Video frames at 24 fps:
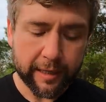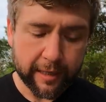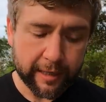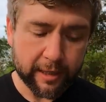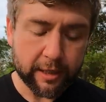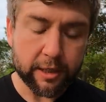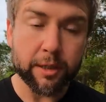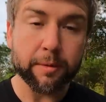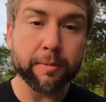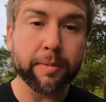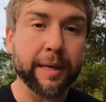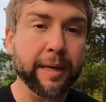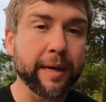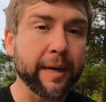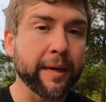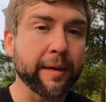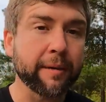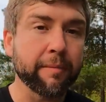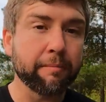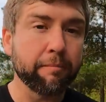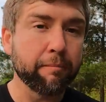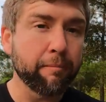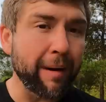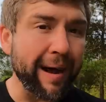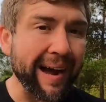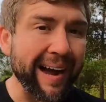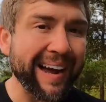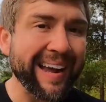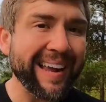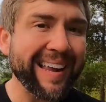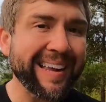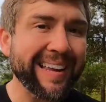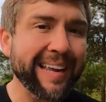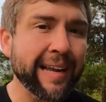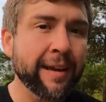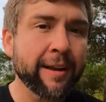needs to be in
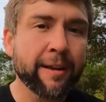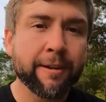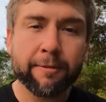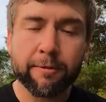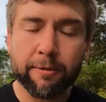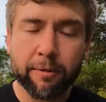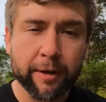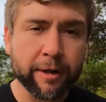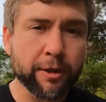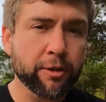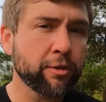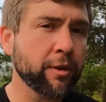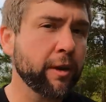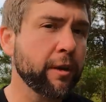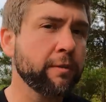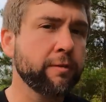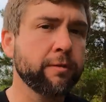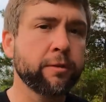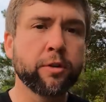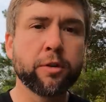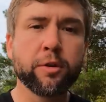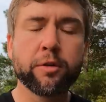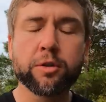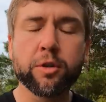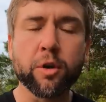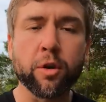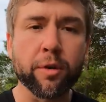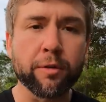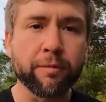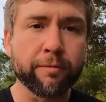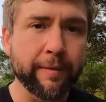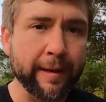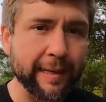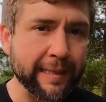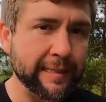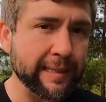buying freeze-dried foods,
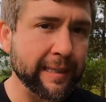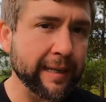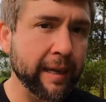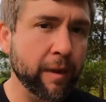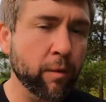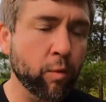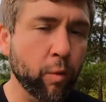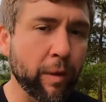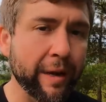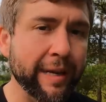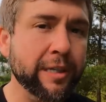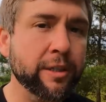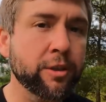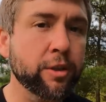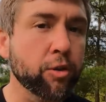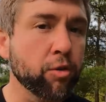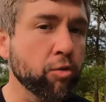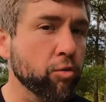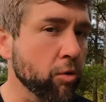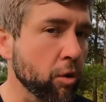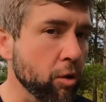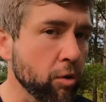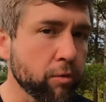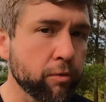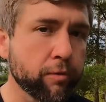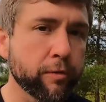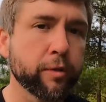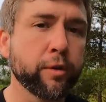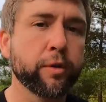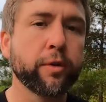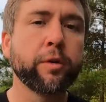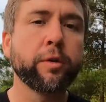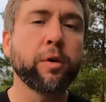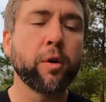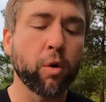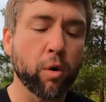or investing in ways to grow
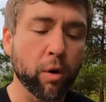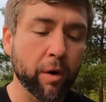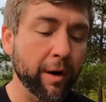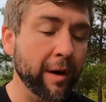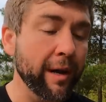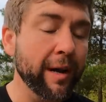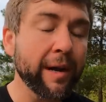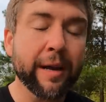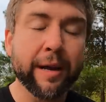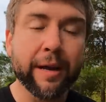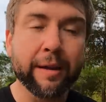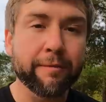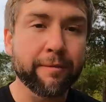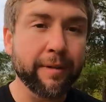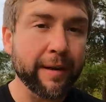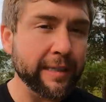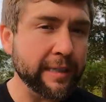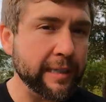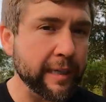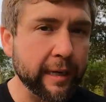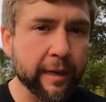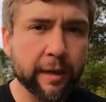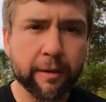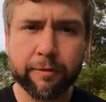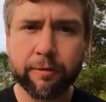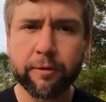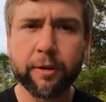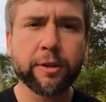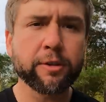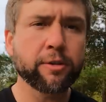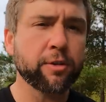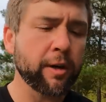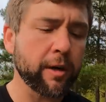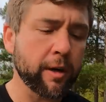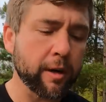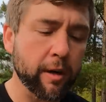food, or investing in a
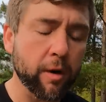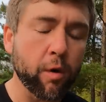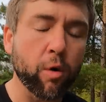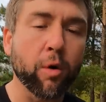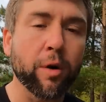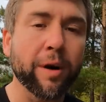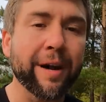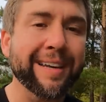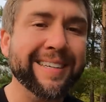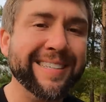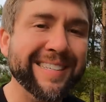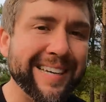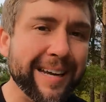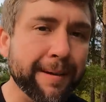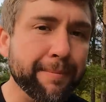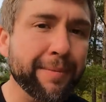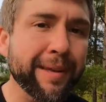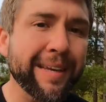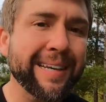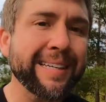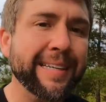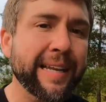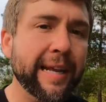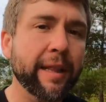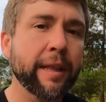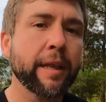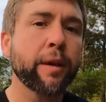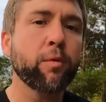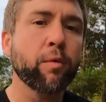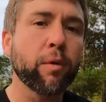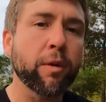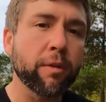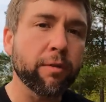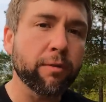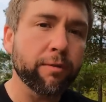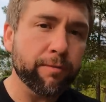freeze dryer, or something
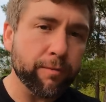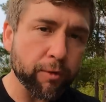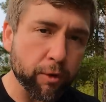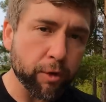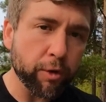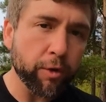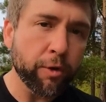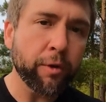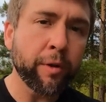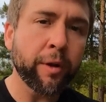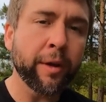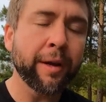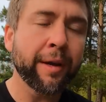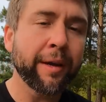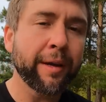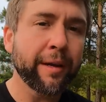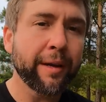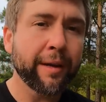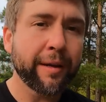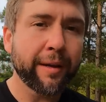dealing with food